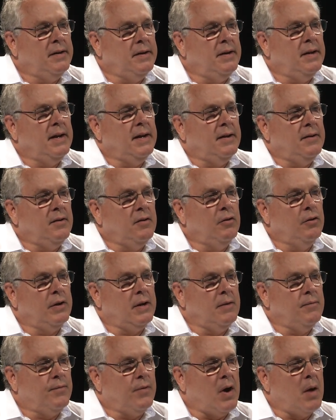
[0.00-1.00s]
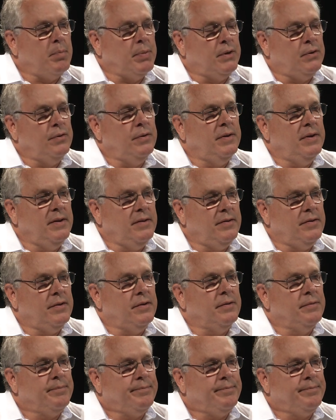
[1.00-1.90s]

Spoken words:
and looking for opportunities here.